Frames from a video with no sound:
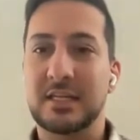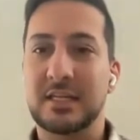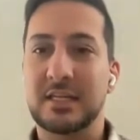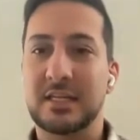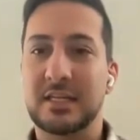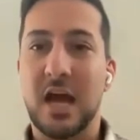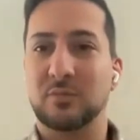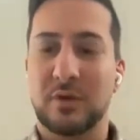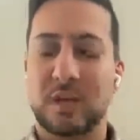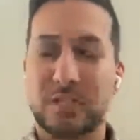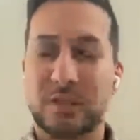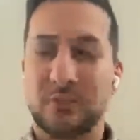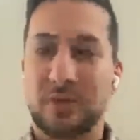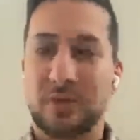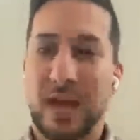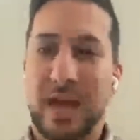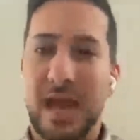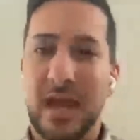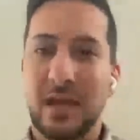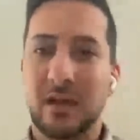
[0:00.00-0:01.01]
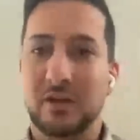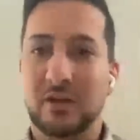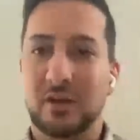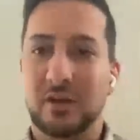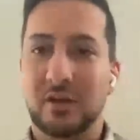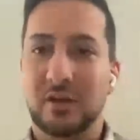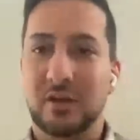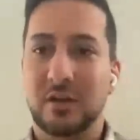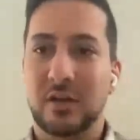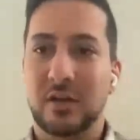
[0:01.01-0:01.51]
I cannot
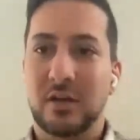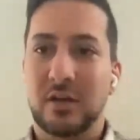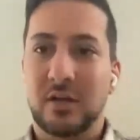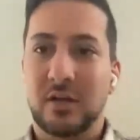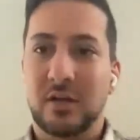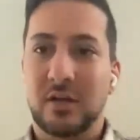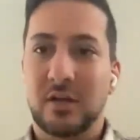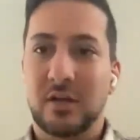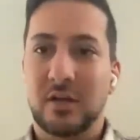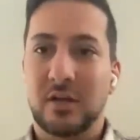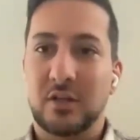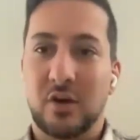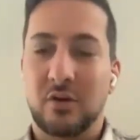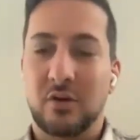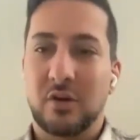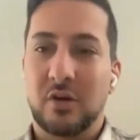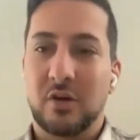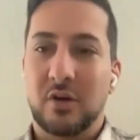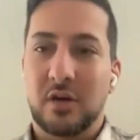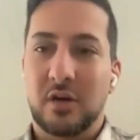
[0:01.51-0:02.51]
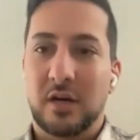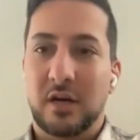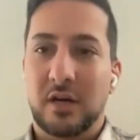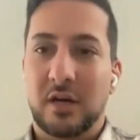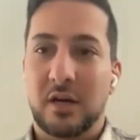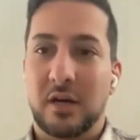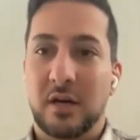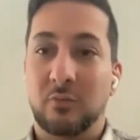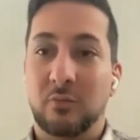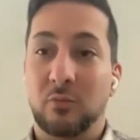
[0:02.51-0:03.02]
express my anger, you
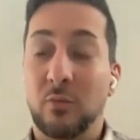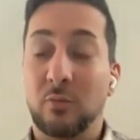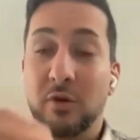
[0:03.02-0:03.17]
know.